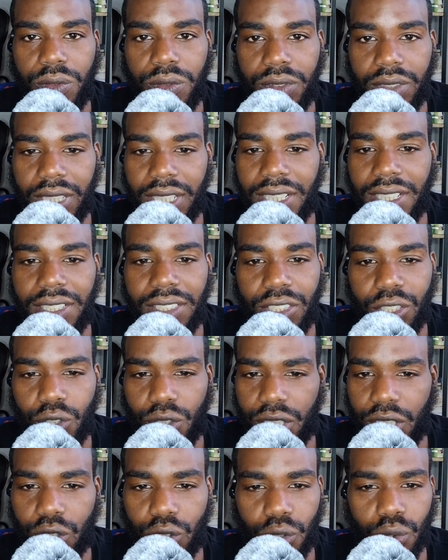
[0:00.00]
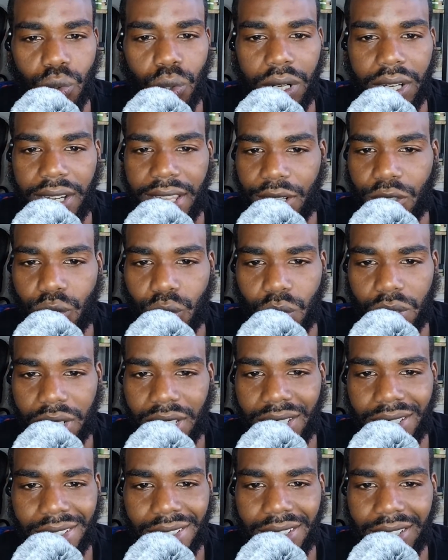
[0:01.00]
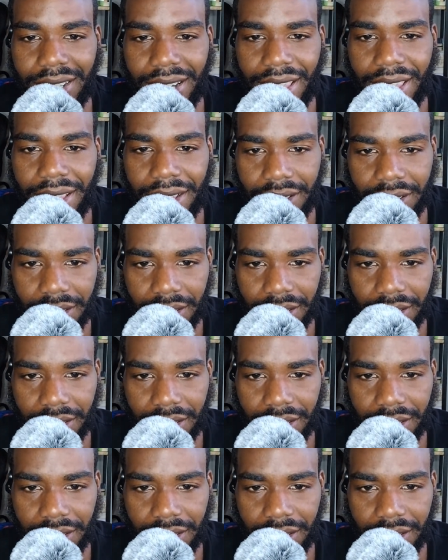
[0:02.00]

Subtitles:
things that you are naturally good at.